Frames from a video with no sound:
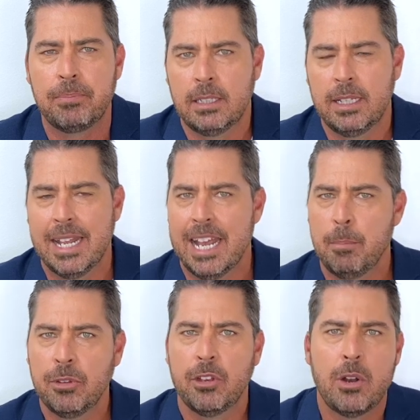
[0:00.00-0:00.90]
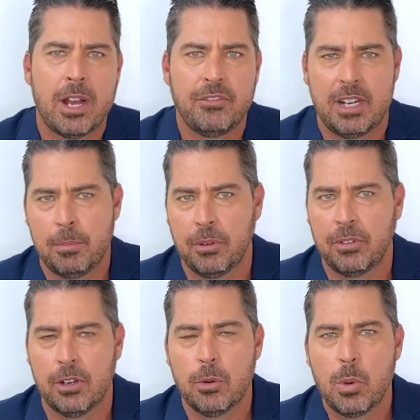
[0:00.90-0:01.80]
In episode after
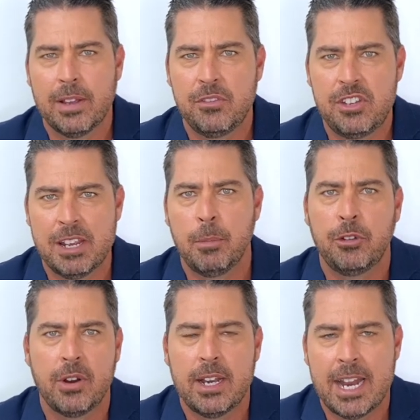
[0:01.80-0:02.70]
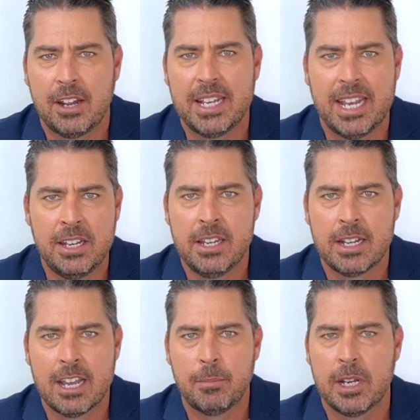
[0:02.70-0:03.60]
episode, we have demonstrated how the Indian
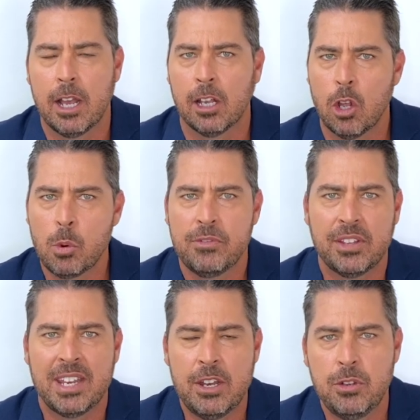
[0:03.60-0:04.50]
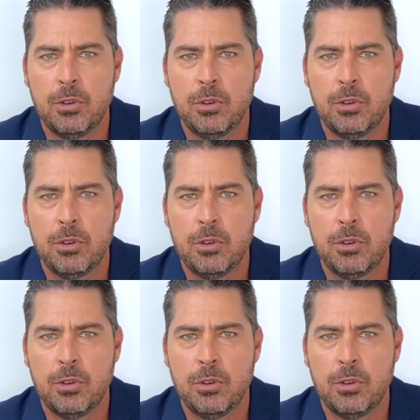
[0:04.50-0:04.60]
government, along with its Hindu